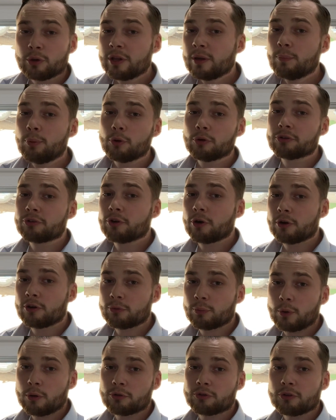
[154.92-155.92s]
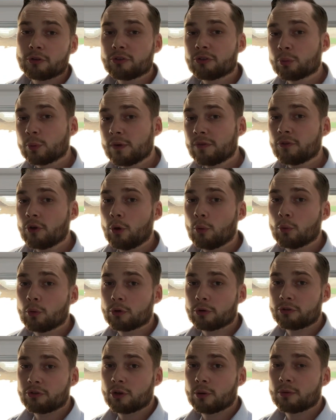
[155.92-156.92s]
really important to note as well, so the SWIFT hot
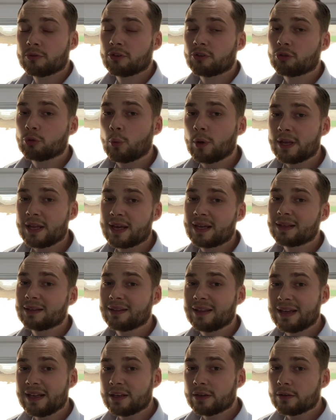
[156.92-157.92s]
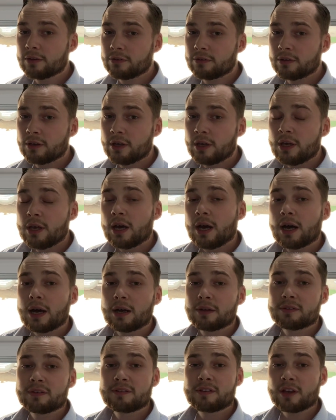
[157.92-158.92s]
water service at 28 litres
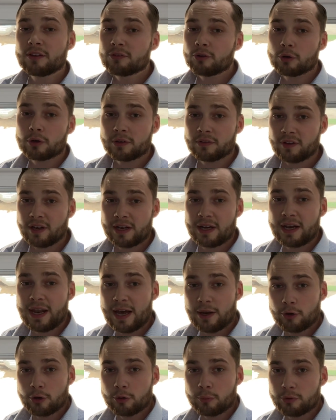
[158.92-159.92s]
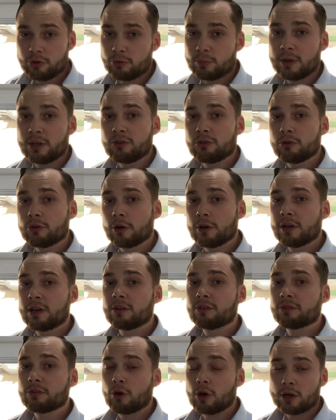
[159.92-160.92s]
does not contain an anode, which means you don't need
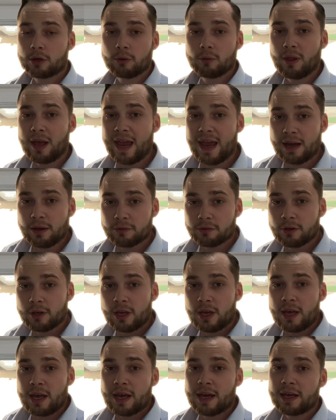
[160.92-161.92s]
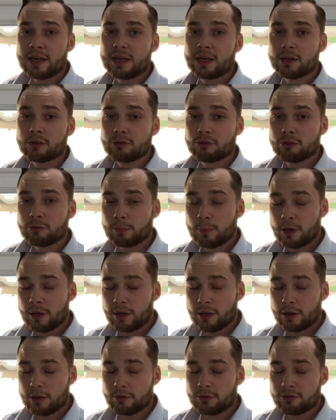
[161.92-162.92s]
to cycle out
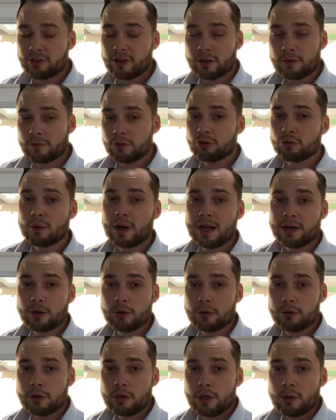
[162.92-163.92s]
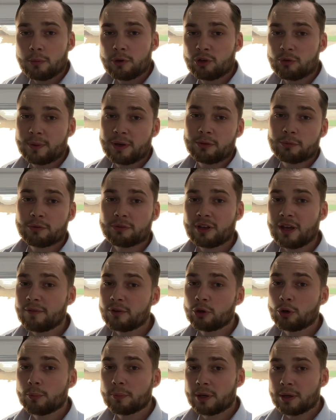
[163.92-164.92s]
a sacrificial anode, which means we're
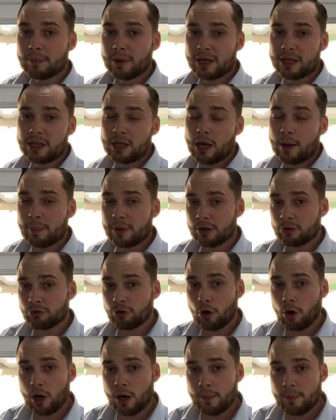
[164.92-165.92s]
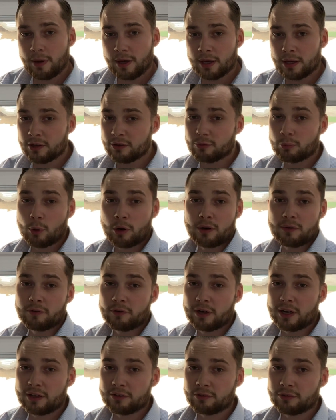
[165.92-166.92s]
saving you a bit of money, a bit of time, and it's
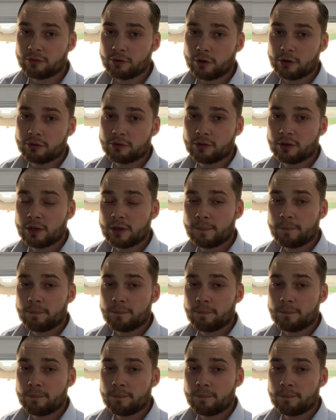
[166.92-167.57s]
worry-free exercise.